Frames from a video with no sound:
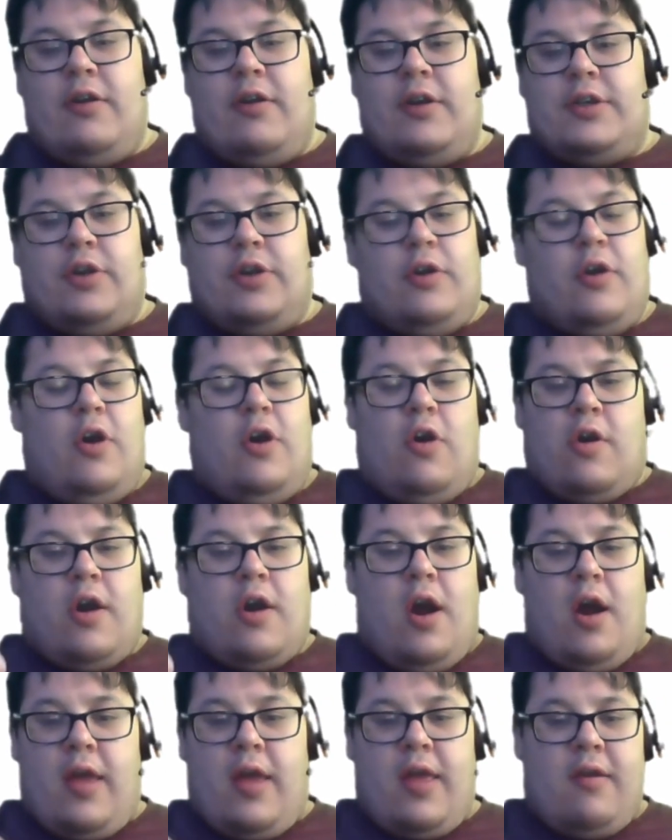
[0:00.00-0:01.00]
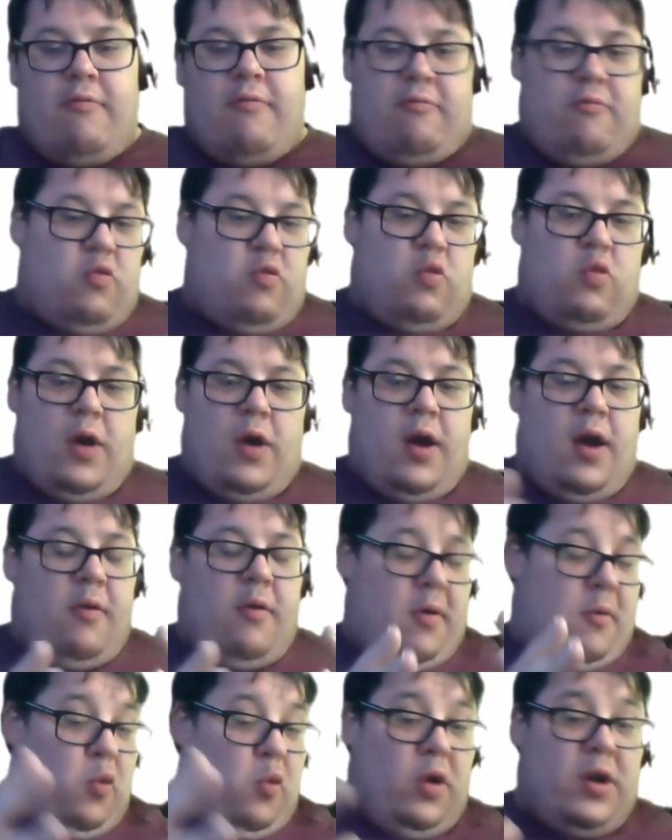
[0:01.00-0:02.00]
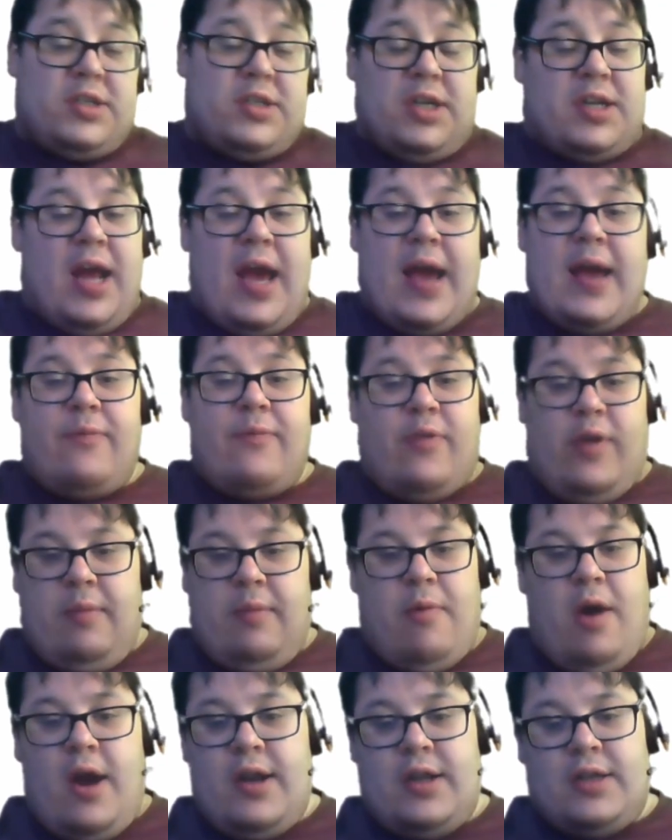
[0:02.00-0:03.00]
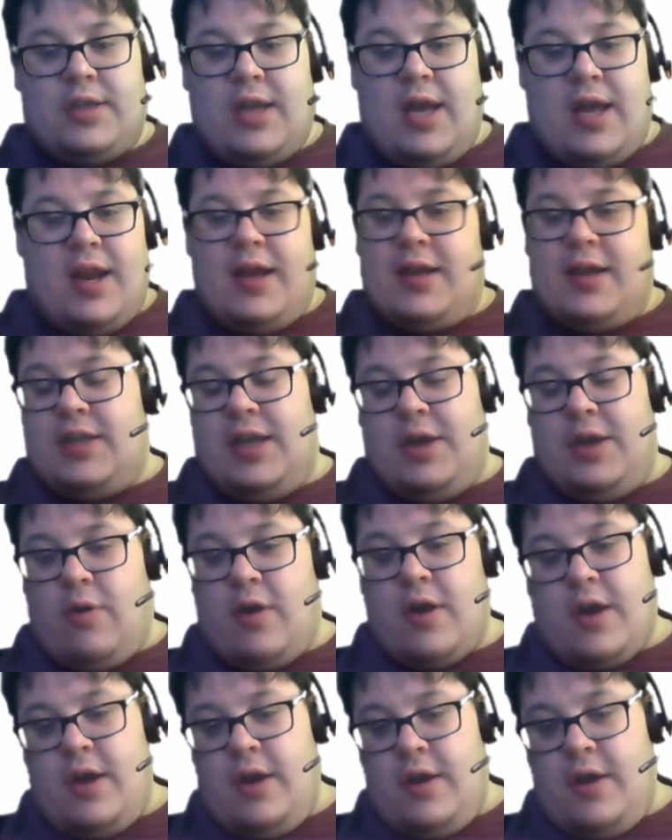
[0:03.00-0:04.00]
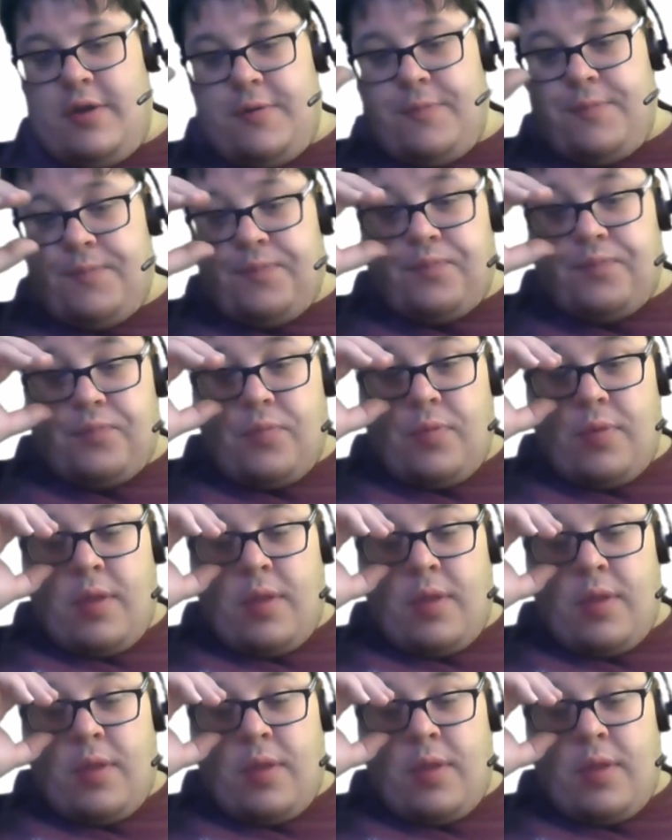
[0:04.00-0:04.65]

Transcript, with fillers: one year, two years, three years, or or uh, what is the time frame? How does well,